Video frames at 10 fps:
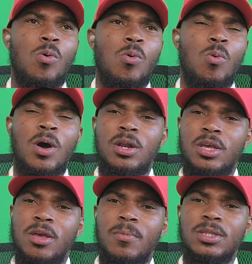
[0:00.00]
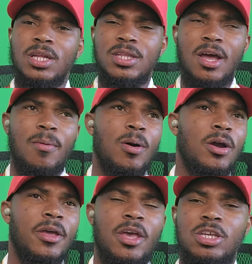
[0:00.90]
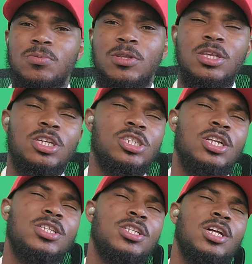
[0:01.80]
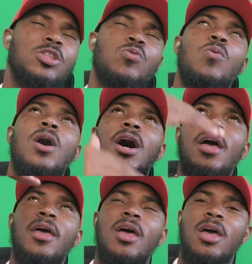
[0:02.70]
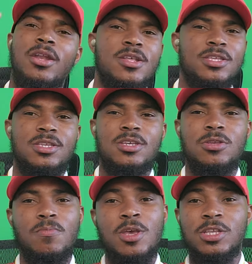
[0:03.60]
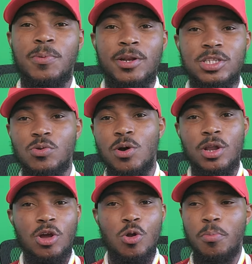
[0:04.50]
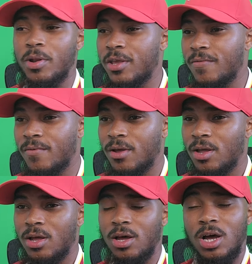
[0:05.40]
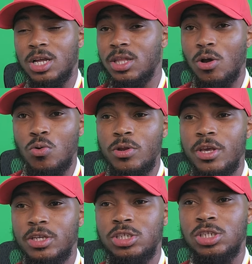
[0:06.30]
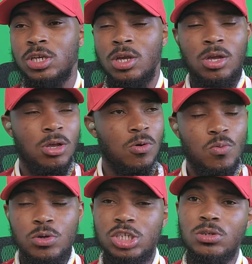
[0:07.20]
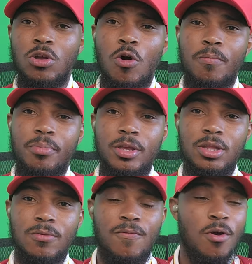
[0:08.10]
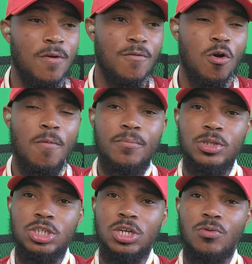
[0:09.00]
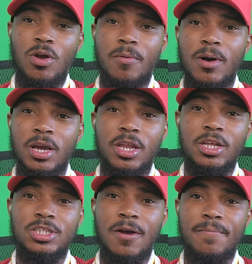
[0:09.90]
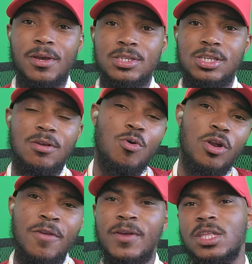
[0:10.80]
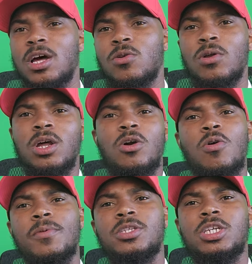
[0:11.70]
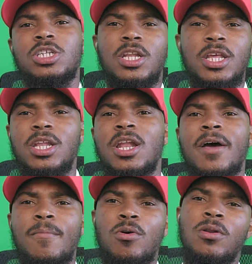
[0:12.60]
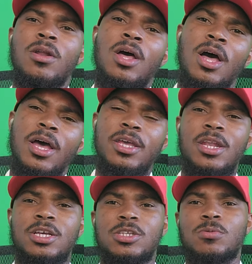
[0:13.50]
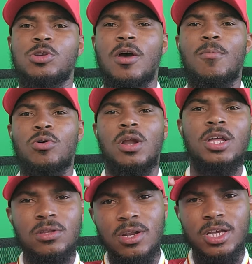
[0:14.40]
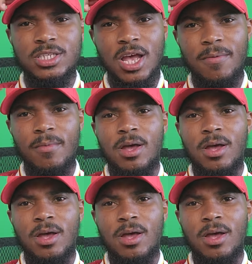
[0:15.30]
1 game at a time, or your expectation is not too high this season? Based on the squad the club leave at a good age, we should compete for every competition. We are back in the Champions League. But leave your thought down in the comment section. Hit the like button and hit that subscribe button. Until next time,